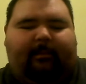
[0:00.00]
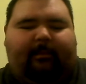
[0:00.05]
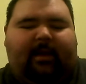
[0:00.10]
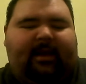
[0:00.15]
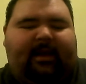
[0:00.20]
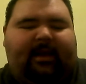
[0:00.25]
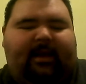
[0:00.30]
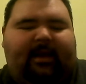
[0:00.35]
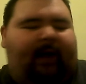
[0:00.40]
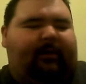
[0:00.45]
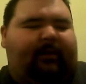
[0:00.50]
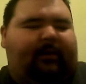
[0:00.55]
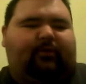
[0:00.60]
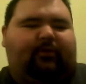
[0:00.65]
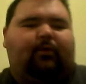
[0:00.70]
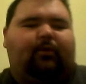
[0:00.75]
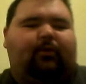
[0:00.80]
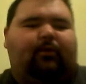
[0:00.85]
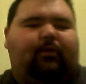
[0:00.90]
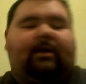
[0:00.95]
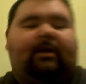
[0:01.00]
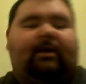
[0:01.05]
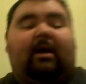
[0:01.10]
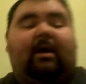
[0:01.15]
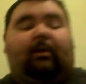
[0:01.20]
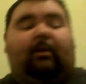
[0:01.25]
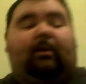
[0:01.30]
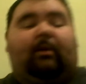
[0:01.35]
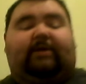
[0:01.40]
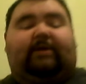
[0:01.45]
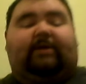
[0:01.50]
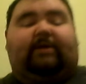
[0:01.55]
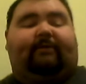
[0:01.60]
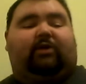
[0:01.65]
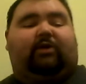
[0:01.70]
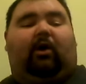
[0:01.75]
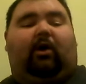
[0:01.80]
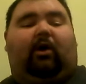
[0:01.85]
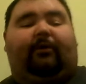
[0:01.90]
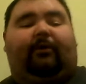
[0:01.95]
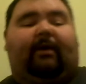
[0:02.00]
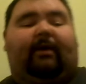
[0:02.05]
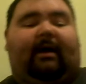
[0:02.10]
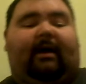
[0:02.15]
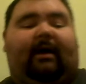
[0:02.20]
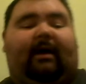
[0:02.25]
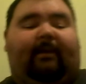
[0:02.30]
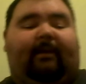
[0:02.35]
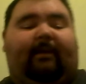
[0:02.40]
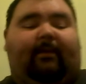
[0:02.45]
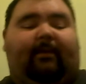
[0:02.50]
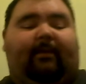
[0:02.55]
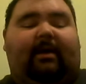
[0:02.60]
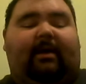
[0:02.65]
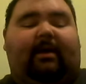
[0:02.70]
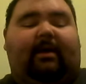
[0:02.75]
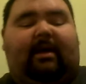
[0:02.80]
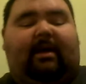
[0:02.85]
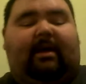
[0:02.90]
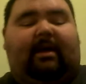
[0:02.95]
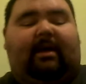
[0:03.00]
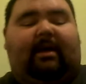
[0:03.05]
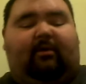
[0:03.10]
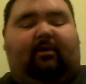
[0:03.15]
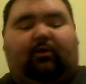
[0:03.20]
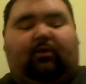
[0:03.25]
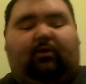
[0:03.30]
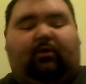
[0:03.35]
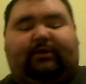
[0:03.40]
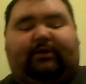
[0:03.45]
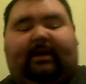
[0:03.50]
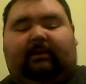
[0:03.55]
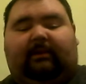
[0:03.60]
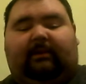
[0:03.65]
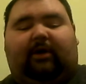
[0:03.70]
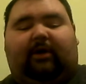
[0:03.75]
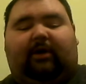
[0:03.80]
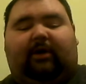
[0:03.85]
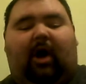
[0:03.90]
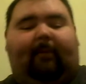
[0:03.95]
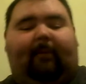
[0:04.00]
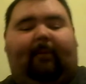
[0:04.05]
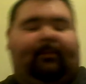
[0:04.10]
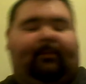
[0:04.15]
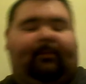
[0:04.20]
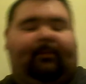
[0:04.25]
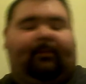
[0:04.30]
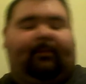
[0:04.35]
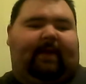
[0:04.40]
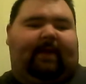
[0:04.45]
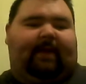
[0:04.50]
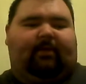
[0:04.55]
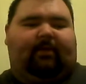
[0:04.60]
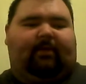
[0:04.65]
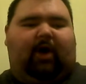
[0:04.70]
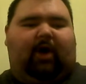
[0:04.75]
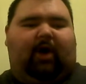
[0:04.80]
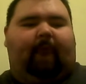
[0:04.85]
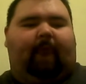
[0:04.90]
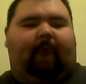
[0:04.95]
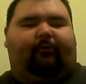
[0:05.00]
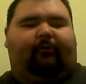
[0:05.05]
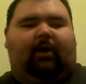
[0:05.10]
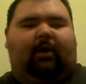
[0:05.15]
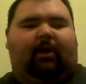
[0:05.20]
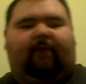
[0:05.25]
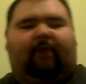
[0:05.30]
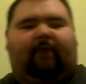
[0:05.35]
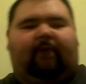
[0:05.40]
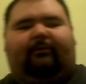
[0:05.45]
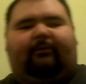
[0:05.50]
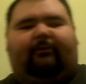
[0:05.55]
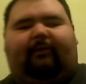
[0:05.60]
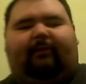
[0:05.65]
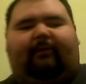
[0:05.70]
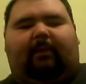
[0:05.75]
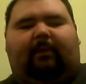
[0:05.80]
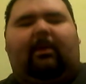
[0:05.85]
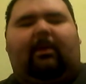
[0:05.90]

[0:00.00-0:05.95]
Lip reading: character which lives on. He, of course, killed the cop and became the cop for a lot of the film.